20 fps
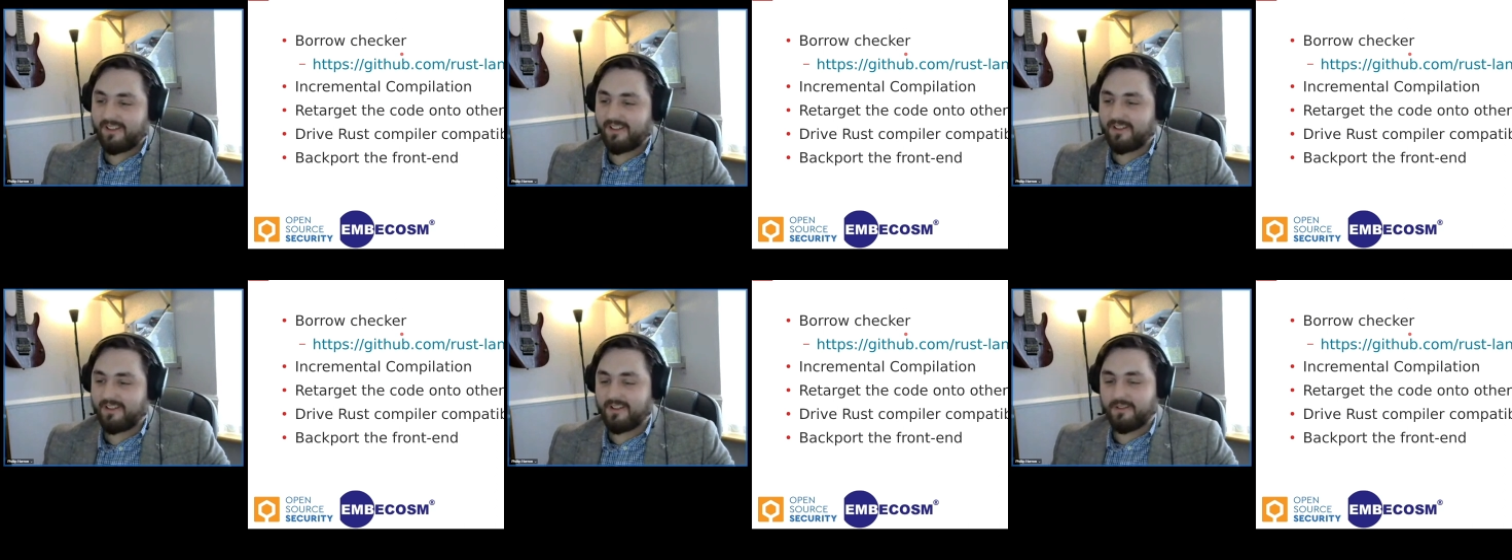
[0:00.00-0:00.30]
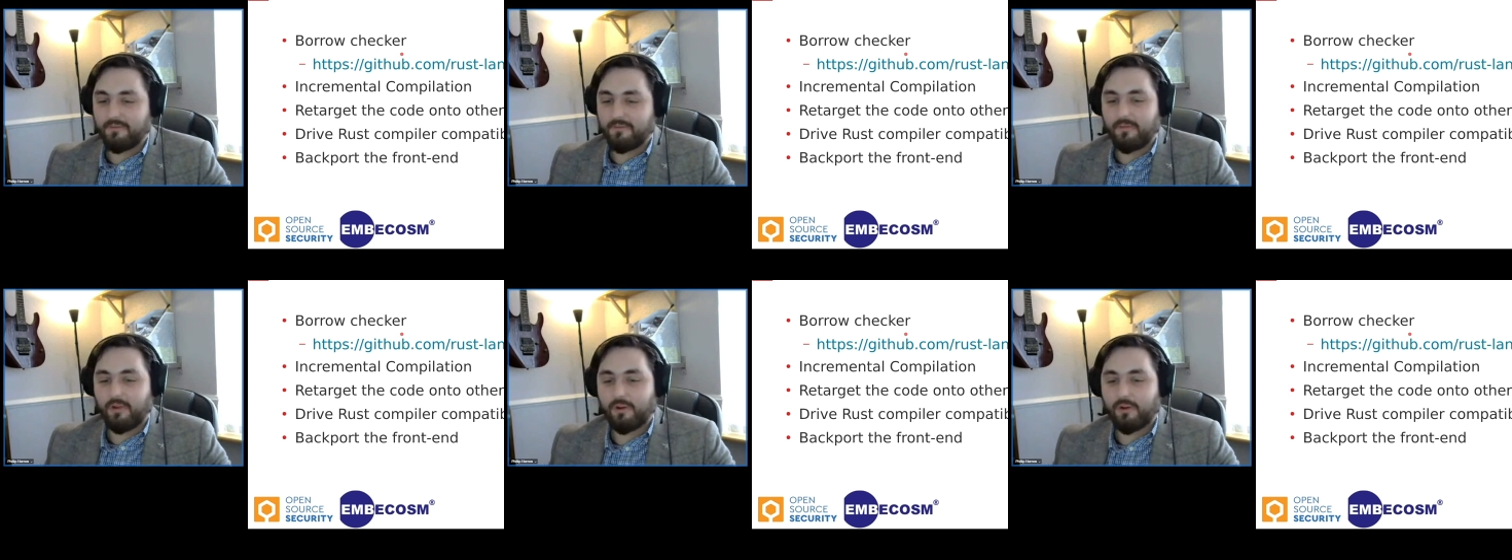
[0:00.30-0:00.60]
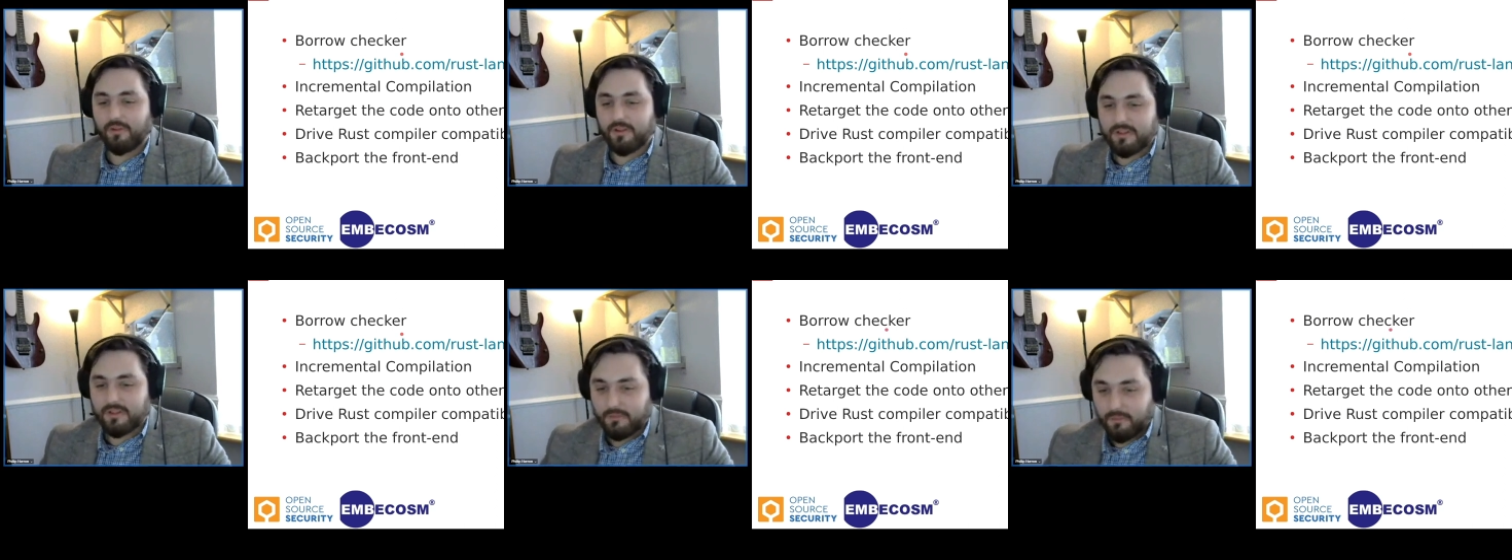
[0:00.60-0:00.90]
Um,
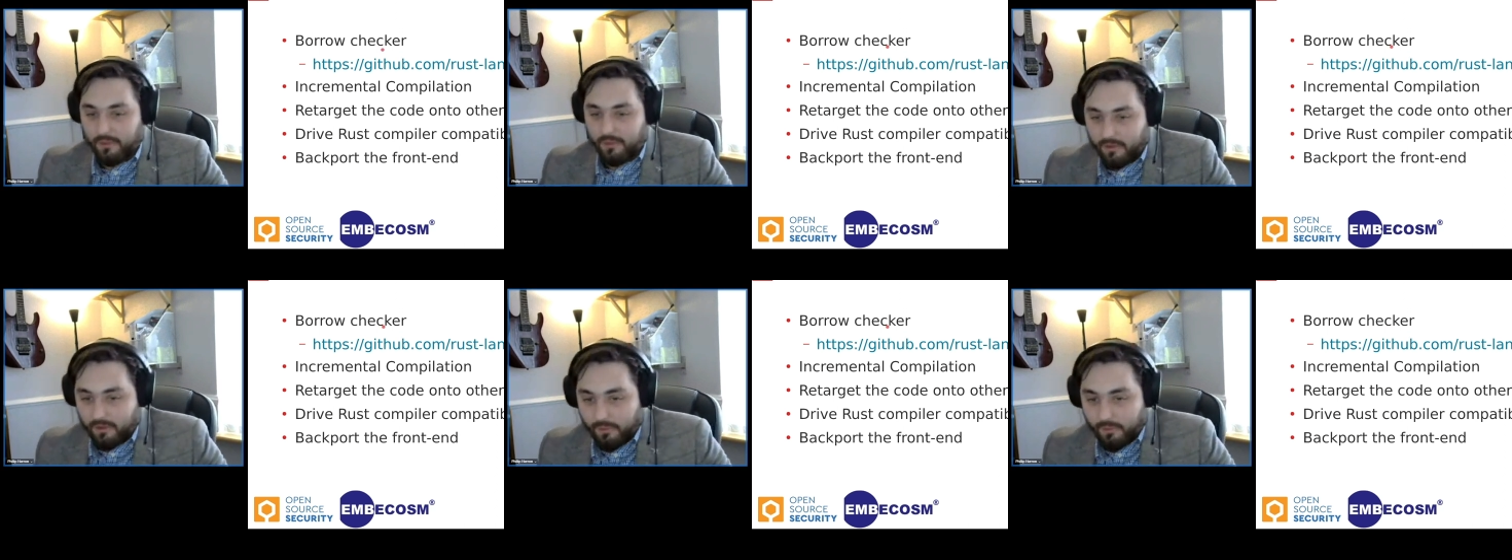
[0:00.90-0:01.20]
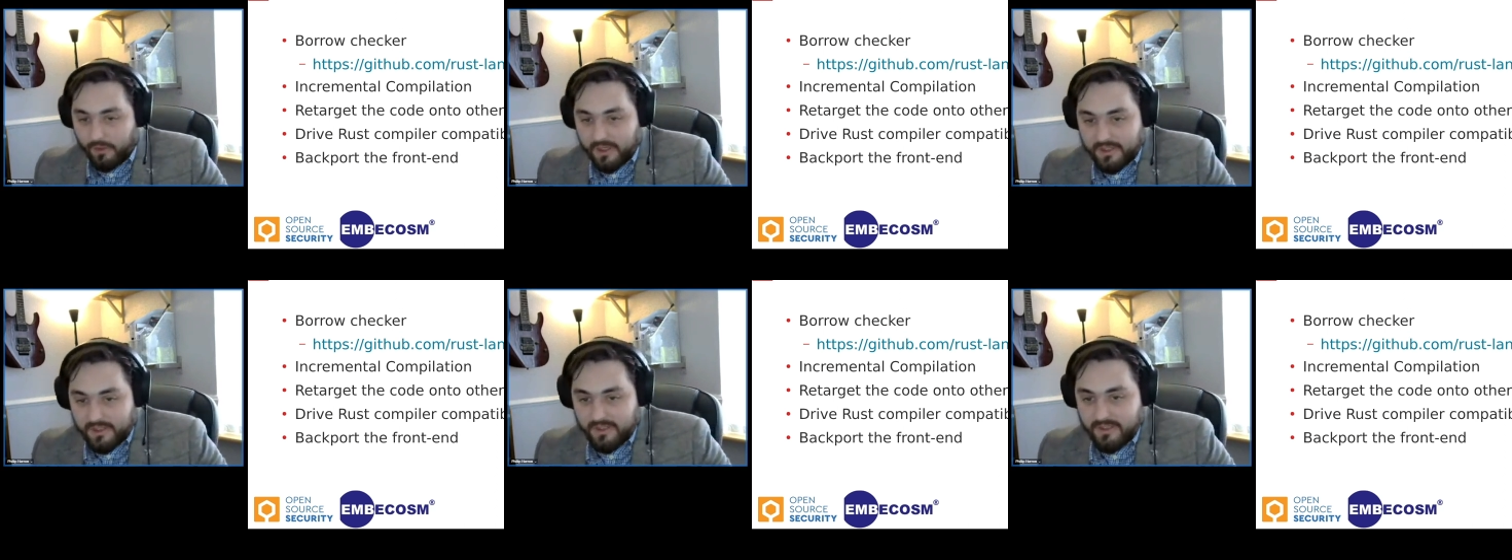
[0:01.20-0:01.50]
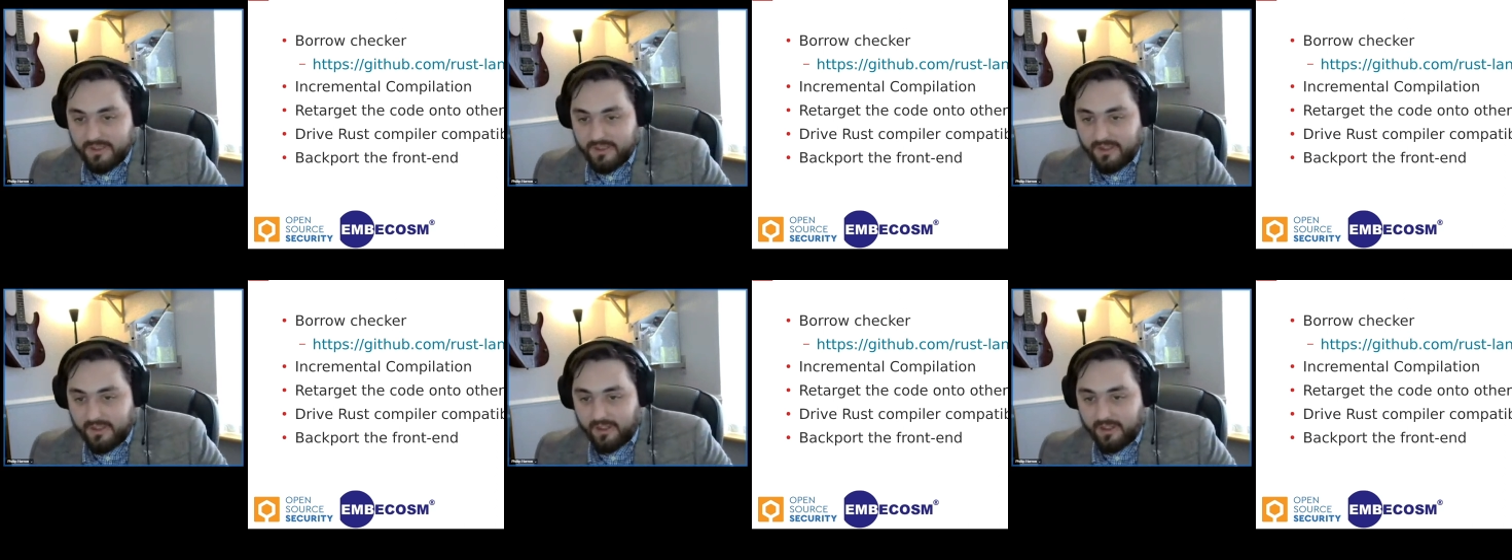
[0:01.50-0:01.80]
oh, there's some
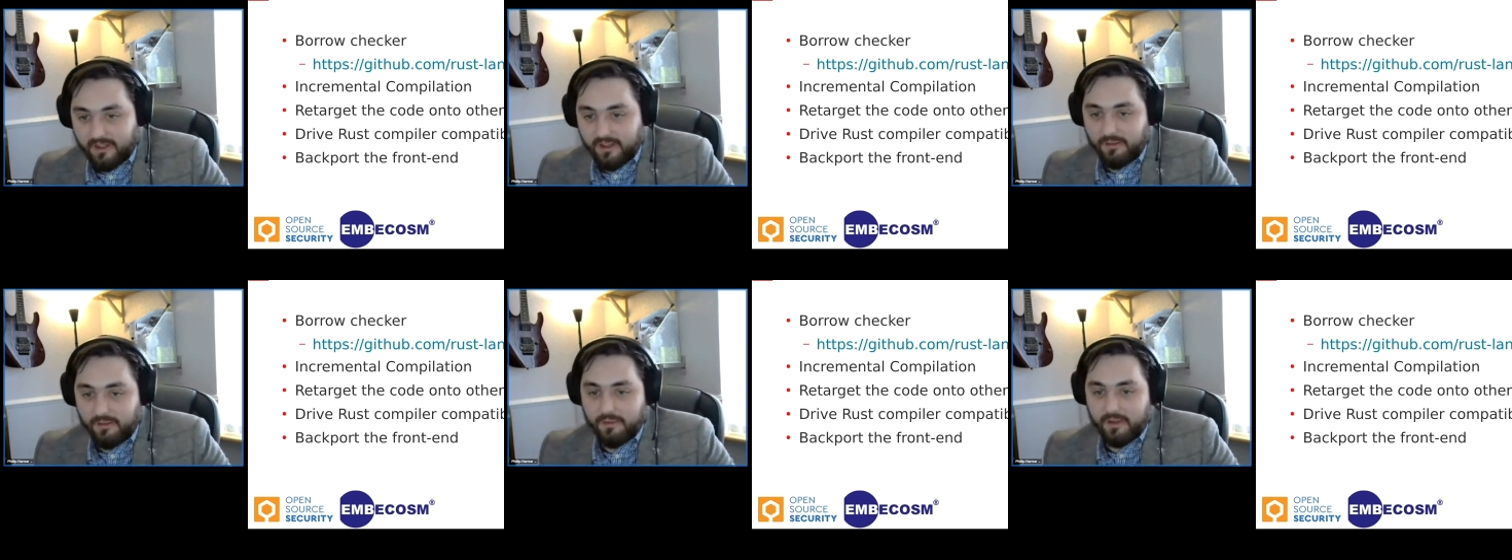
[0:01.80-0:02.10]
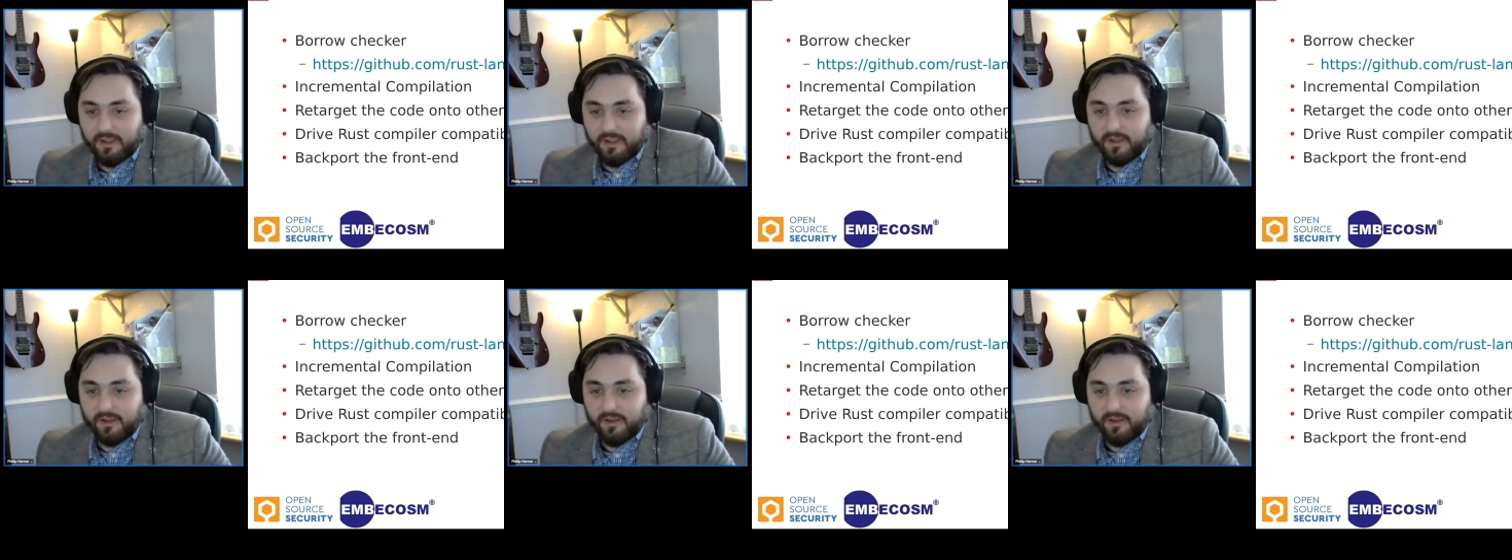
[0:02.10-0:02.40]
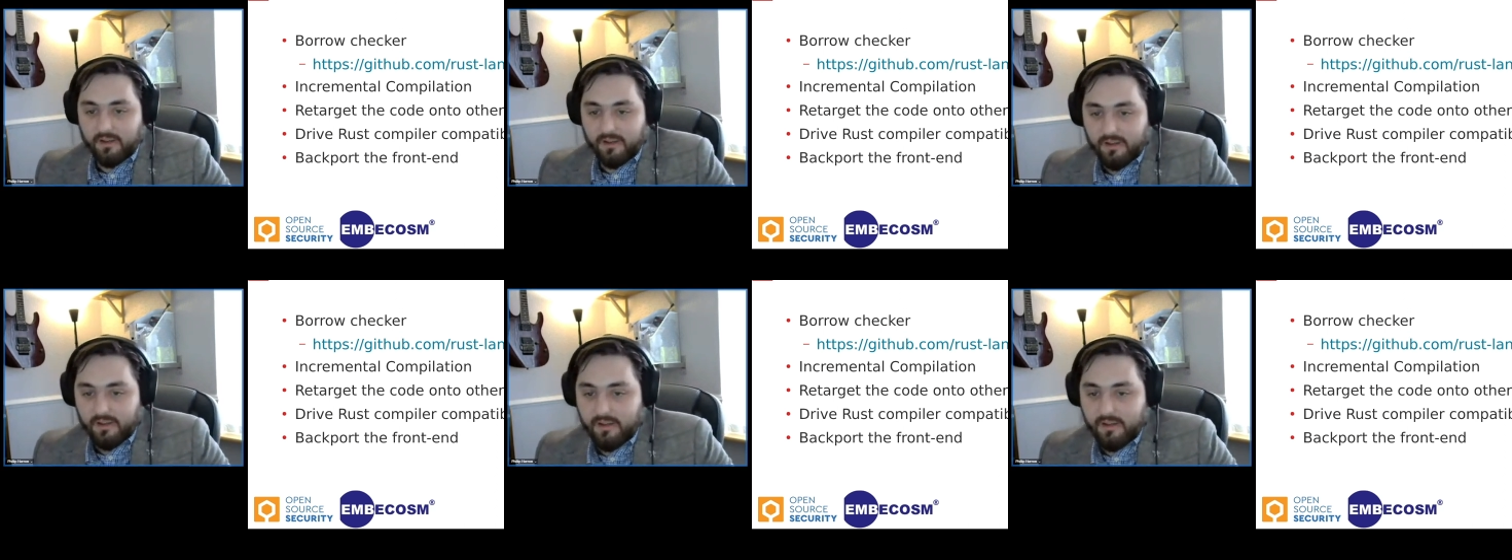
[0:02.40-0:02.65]
questions I think coming in.